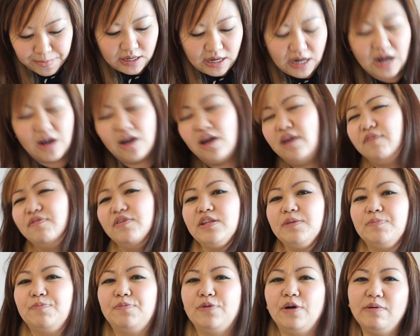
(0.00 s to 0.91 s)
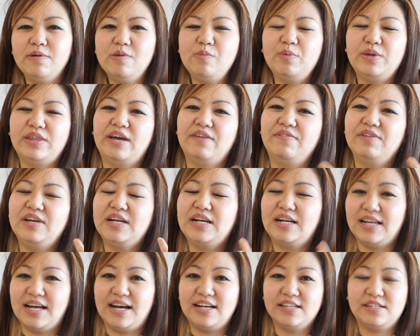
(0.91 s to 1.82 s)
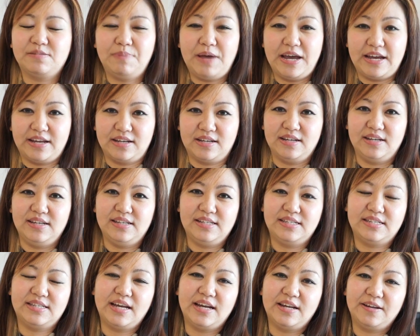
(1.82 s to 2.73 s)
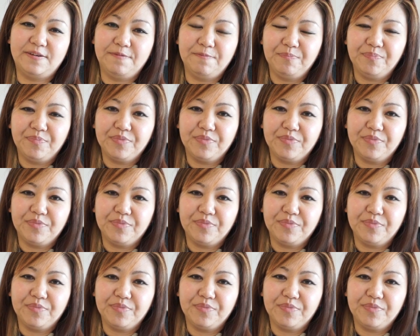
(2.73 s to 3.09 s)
However, the problem with having glass back is that